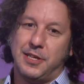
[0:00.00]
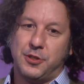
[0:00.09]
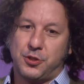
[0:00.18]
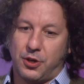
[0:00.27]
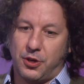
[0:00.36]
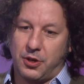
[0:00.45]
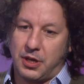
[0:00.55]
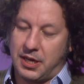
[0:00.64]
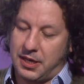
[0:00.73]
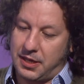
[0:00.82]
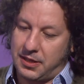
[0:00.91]
So
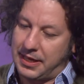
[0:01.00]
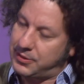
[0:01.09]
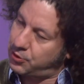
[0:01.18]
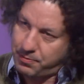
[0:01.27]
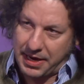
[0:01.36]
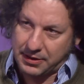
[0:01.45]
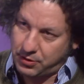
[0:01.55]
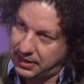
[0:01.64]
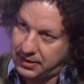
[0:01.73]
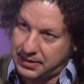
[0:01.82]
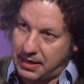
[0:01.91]
let's go back to
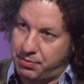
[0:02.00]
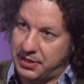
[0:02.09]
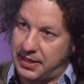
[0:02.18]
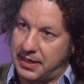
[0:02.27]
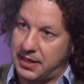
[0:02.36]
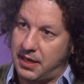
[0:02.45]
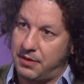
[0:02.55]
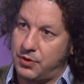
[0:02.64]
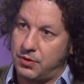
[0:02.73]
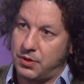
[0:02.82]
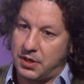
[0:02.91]
the example that I gave
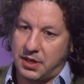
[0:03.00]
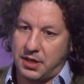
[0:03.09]
you.